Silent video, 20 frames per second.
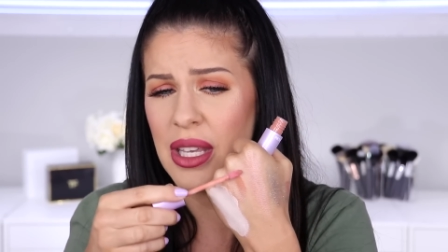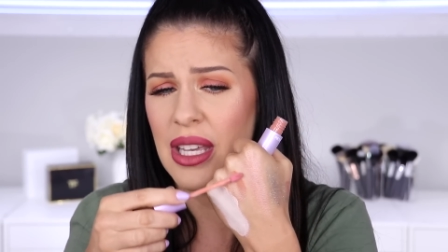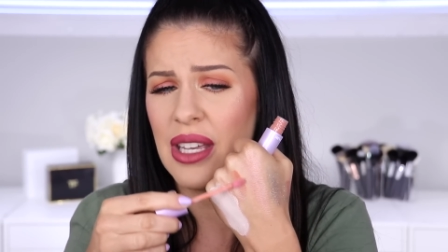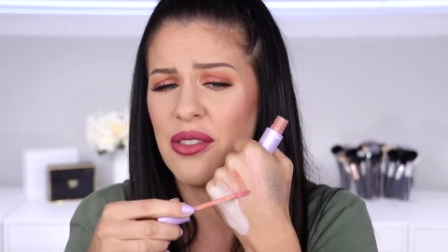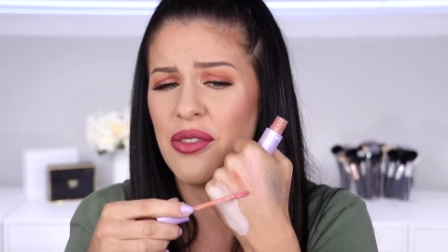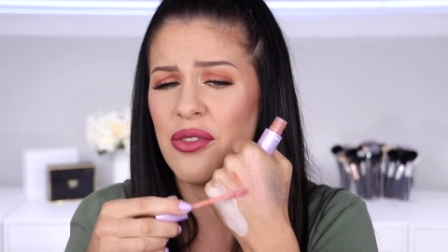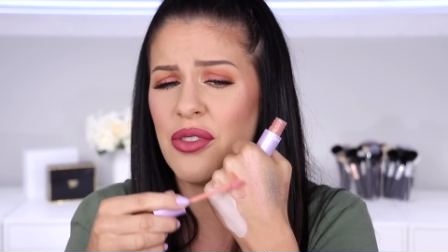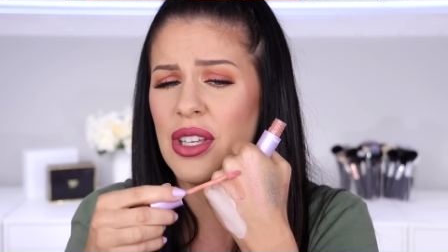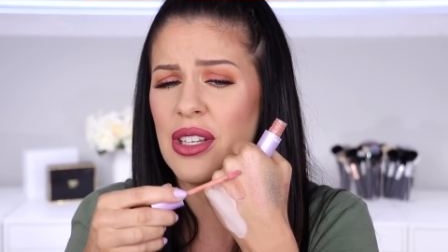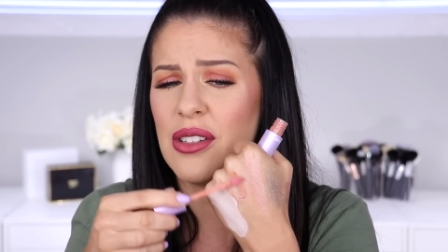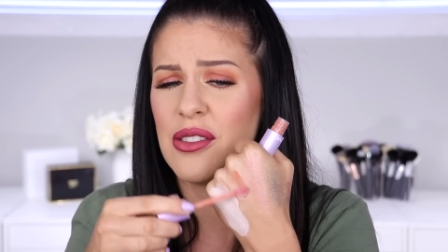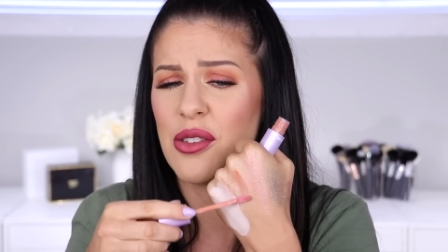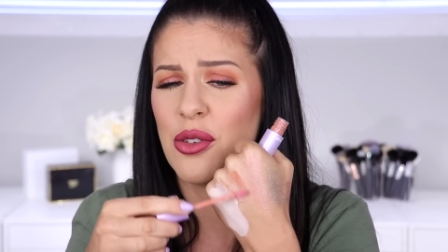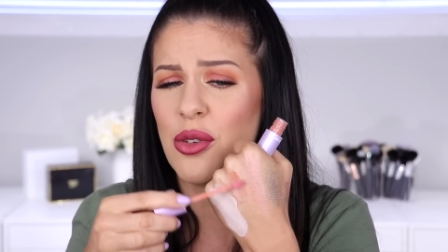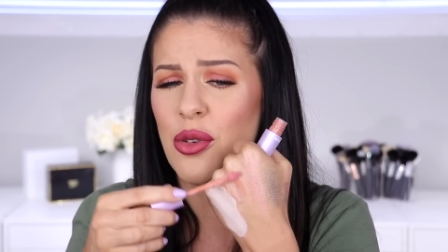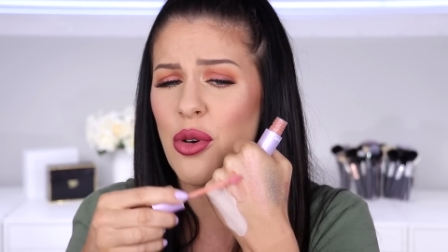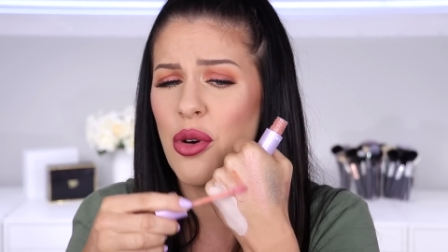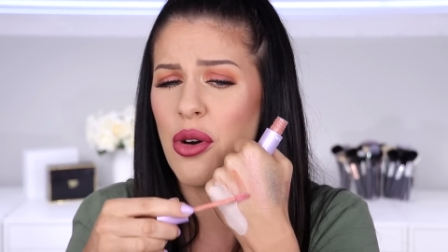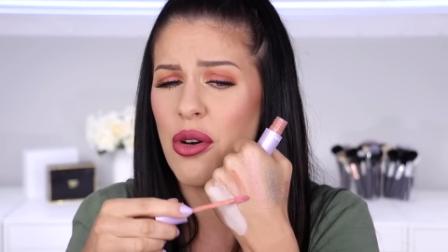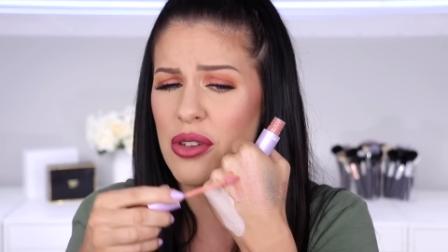it feels
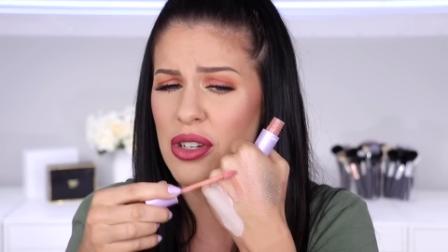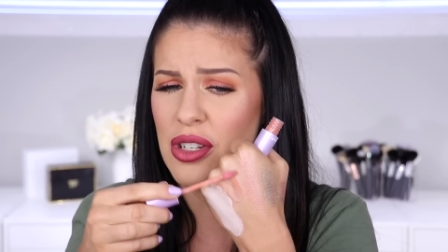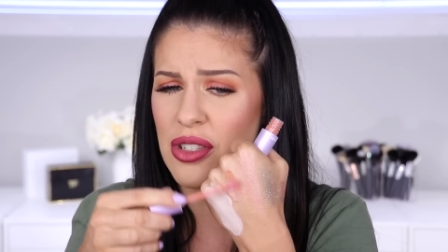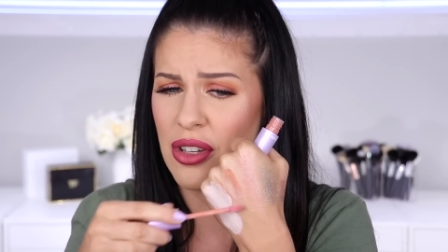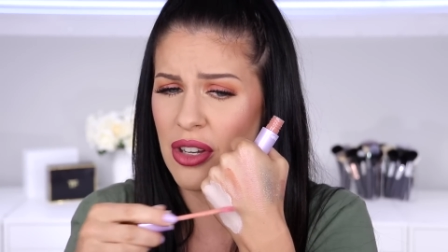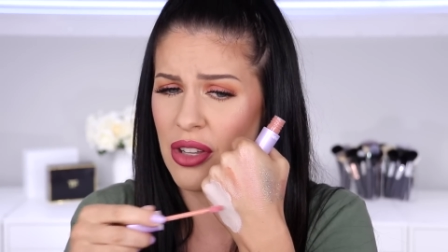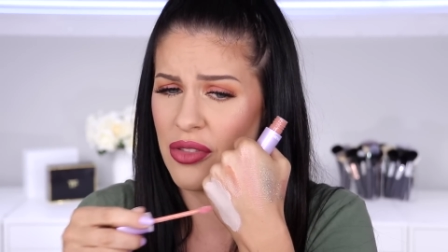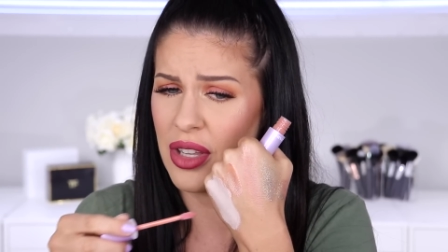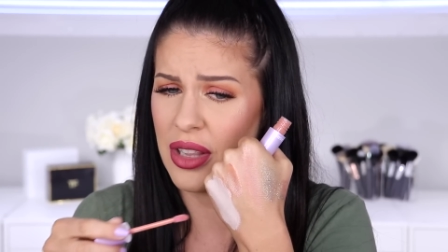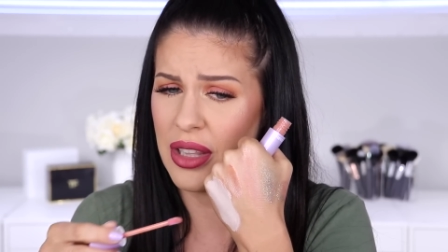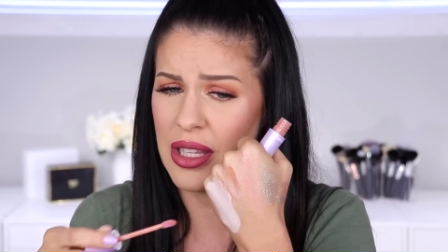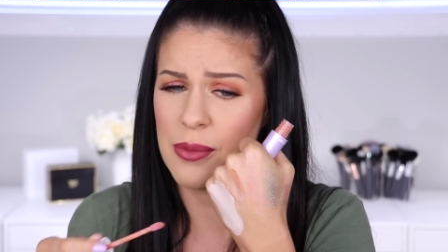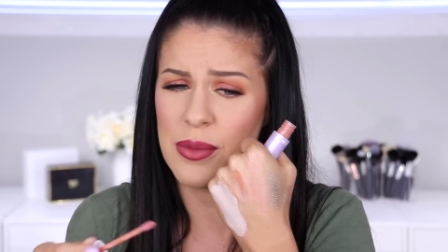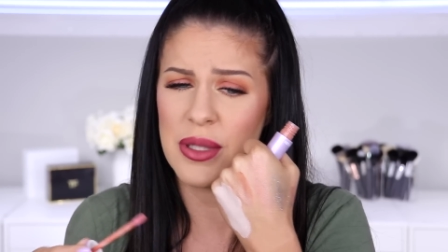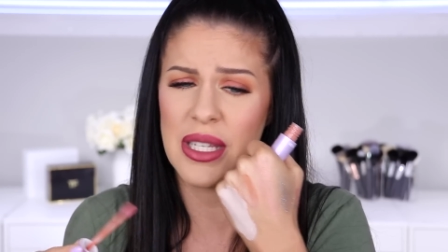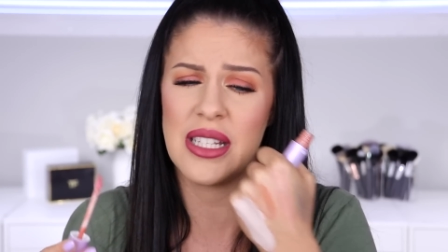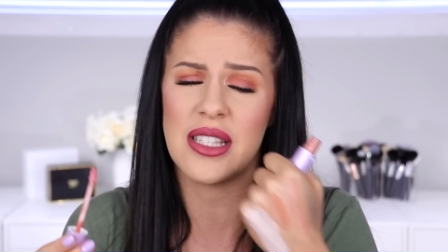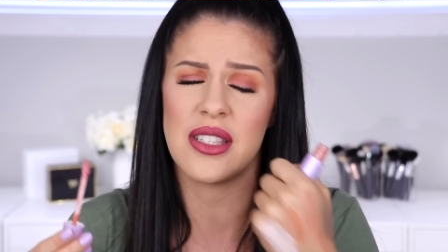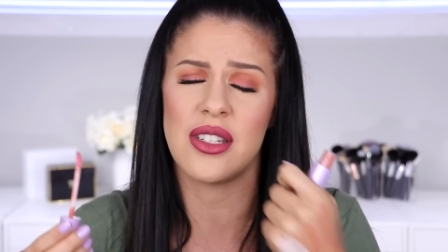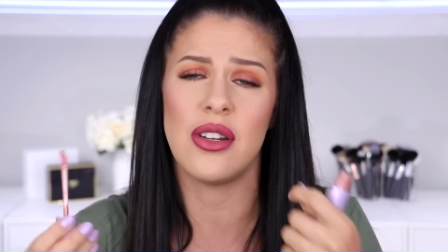gorgeous on the lips.
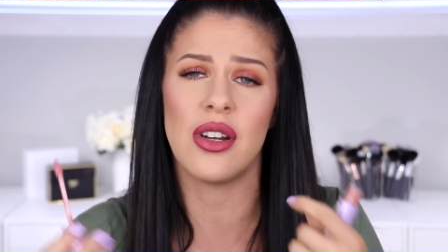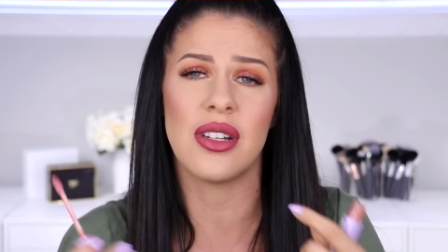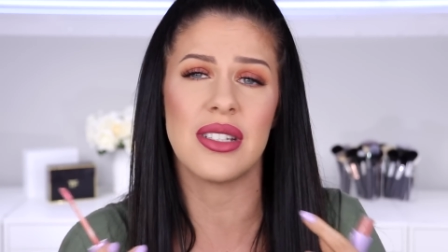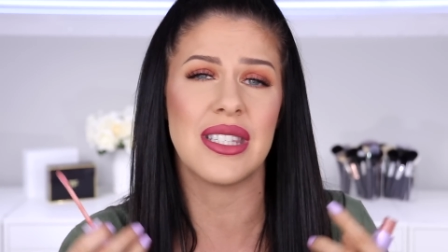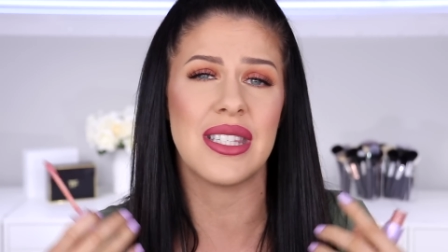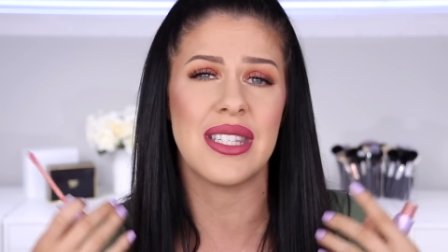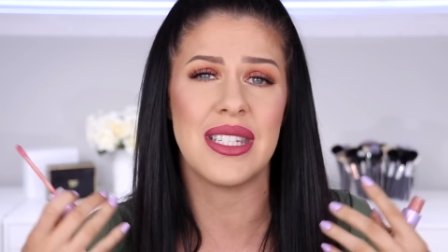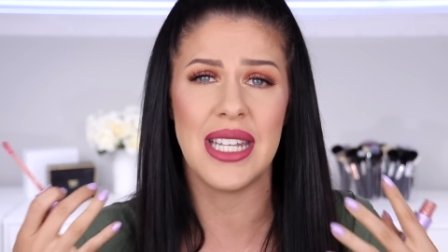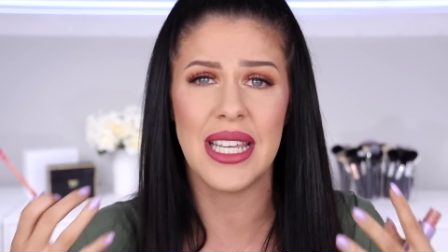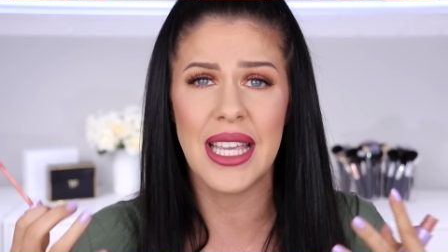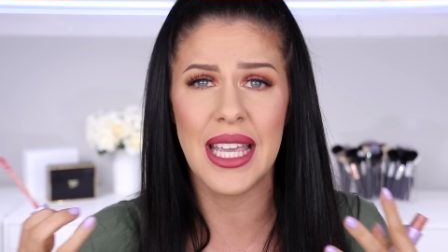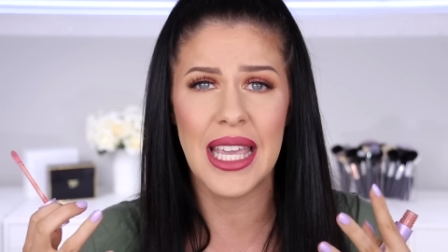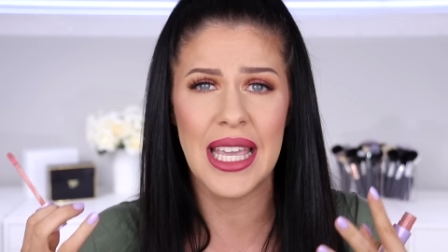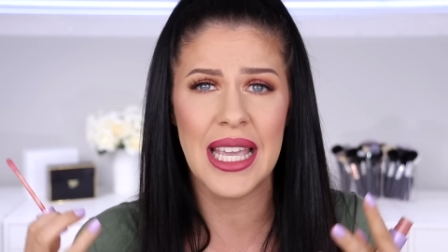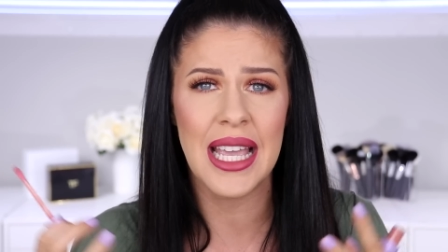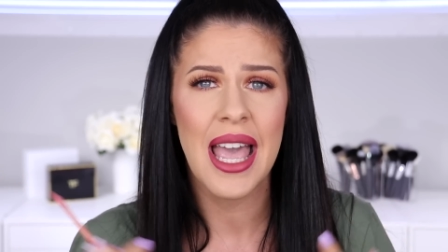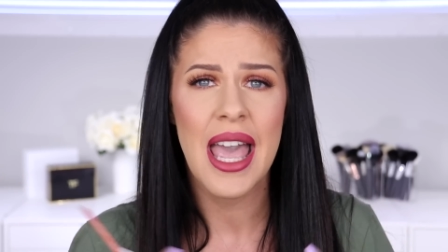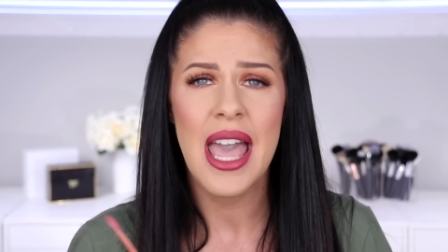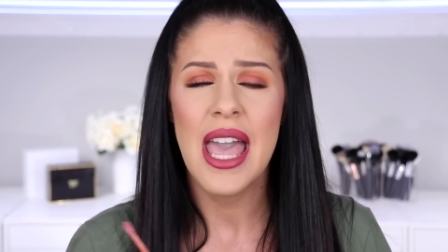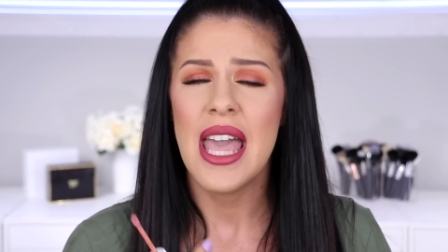It's not sticky.